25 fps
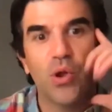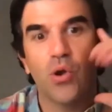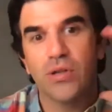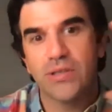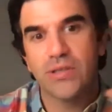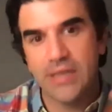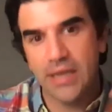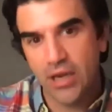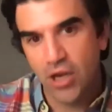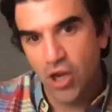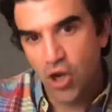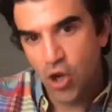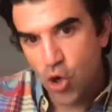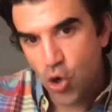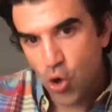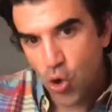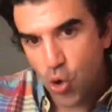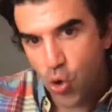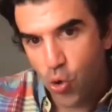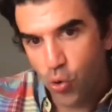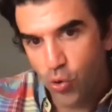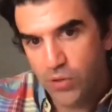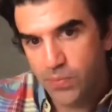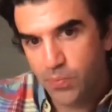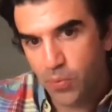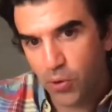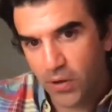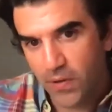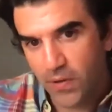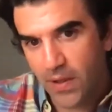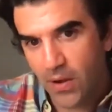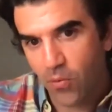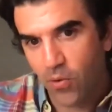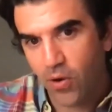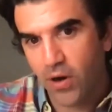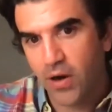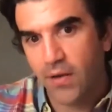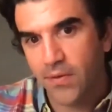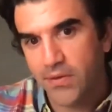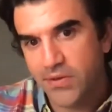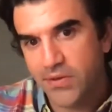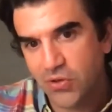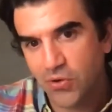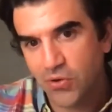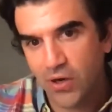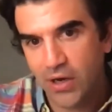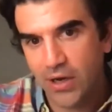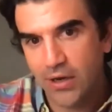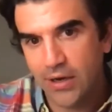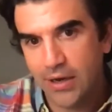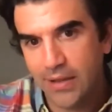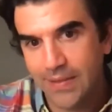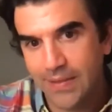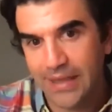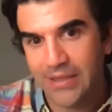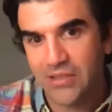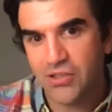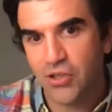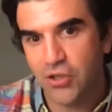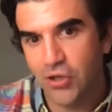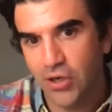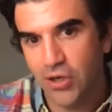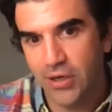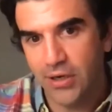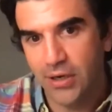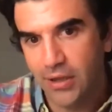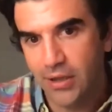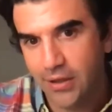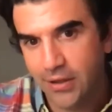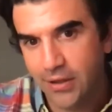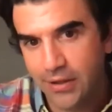It's like who's putting that work on the screen? That's good.